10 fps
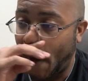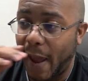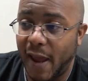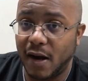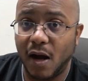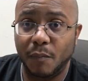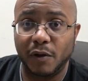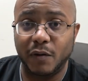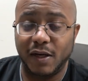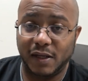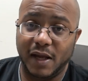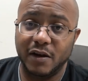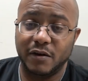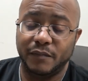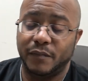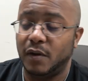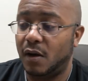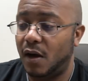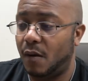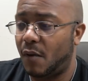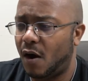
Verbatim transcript: and upload it later um,